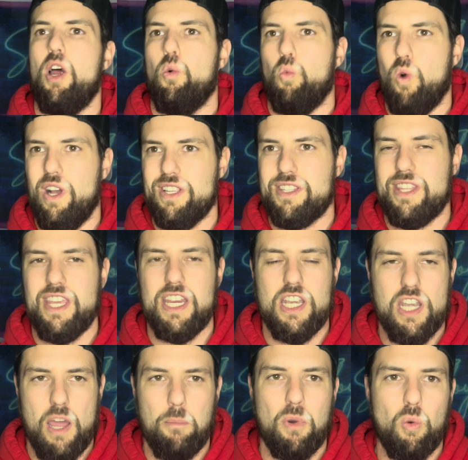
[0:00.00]
was the
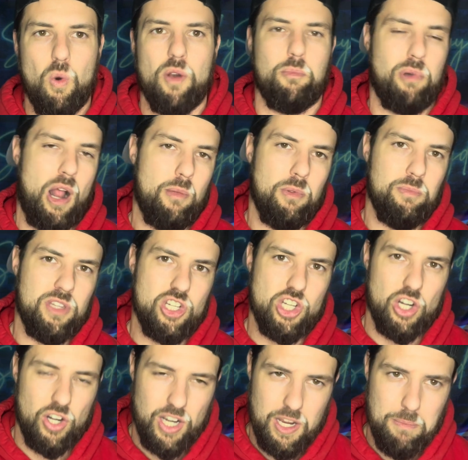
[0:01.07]
number 1 problem this
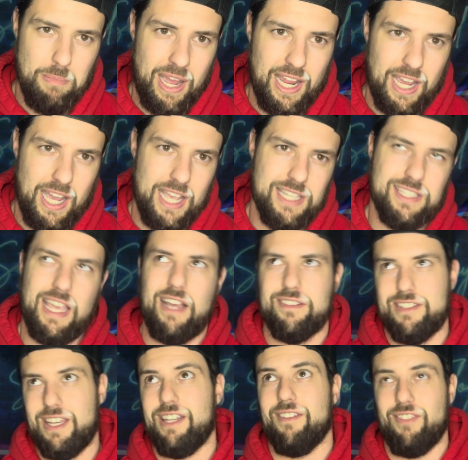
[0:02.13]
year in my eyes,
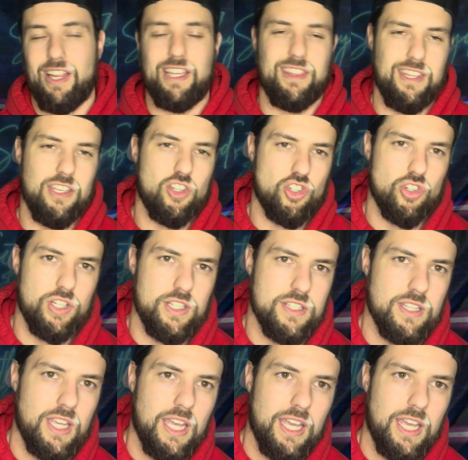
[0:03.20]
outside of like the injuries.